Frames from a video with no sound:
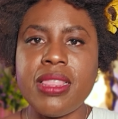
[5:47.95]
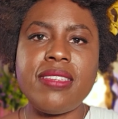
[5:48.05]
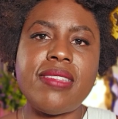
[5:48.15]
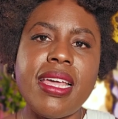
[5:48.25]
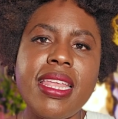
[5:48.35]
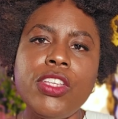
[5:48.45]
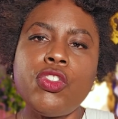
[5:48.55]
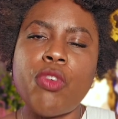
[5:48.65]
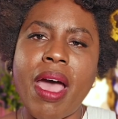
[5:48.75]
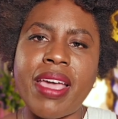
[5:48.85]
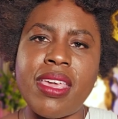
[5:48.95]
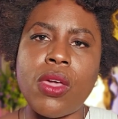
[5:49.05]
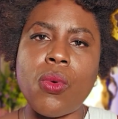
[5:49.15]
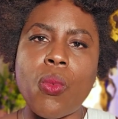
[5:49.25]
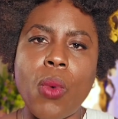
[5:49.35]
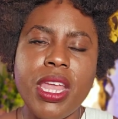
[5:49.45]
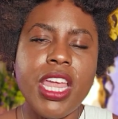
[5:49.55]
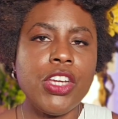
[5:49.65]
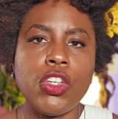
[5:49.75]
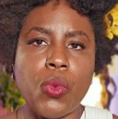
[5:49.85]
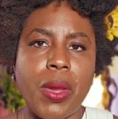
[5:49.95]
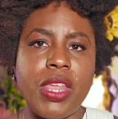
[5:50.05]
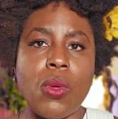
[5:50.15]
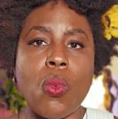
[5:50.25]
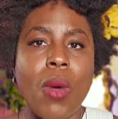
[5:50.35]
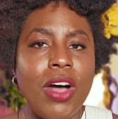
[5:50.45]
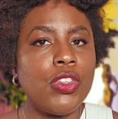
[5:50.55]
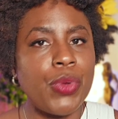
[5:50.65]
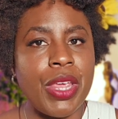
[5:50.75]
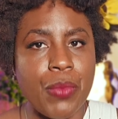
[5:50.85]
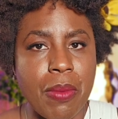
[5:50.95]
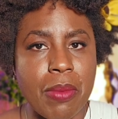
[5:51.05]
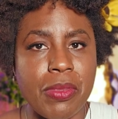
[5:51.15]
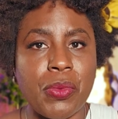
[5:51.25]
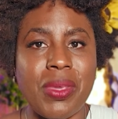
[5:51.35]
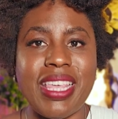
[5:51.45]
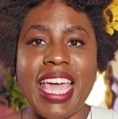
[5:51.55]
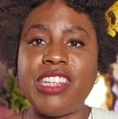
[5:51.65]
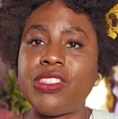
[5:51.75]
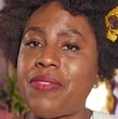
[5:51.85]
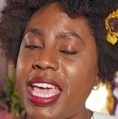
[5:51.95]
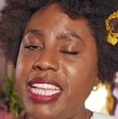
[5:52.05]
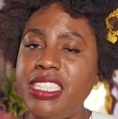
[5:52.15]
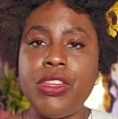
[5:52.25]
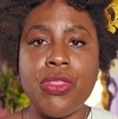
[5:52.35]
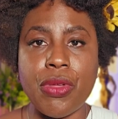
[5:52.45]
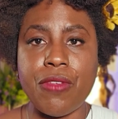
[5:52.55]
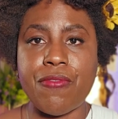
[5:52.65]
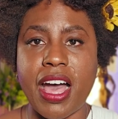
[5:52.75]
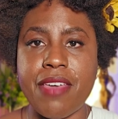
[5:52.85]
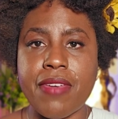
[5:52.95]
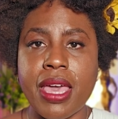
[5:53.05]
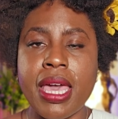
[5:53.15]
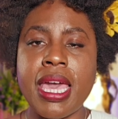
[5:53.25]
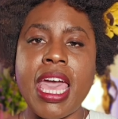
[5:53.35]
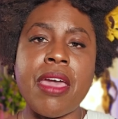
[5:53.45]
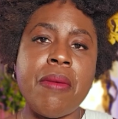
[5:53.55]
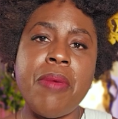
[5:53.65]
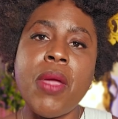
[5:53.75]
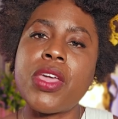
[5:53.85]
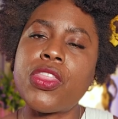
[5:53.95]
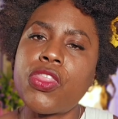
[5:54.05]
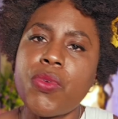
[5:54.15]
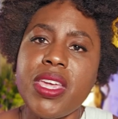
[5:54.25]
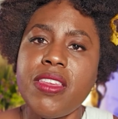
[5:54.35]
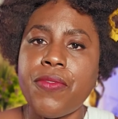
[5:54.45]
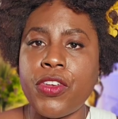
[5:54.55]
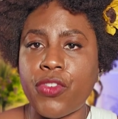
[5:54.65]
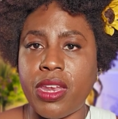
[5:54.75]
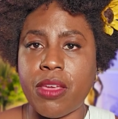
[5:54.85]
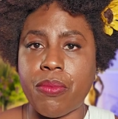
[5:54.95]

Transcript: The study is tracking 120 well trained women between the ages of 18 and 35 and comparing three different training